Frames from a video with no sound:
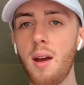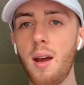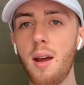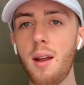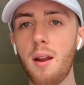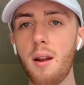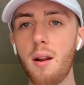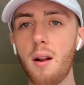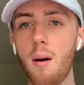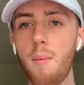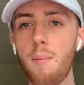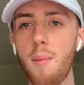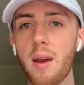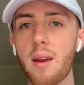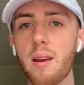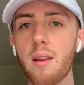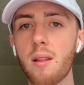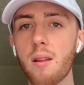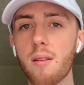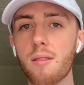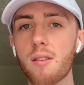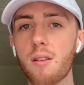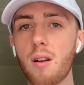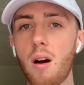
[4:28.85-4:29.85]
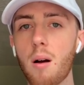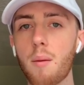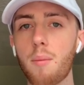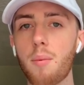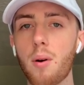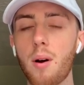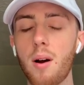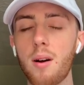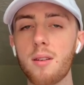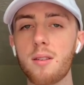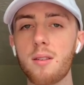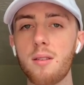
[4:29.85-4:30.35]
Ended up making the stock
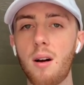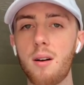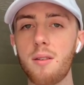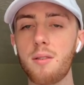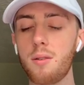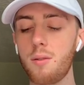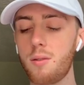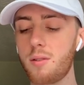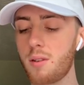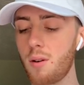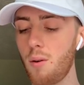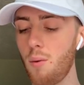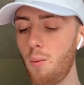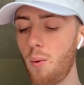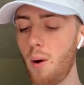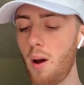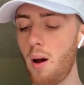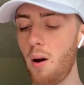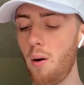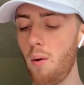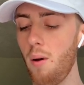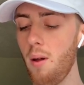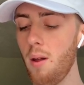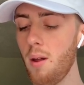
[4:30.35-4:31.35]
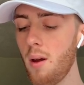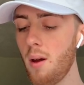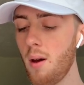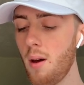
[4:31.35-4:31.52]
price not do so well.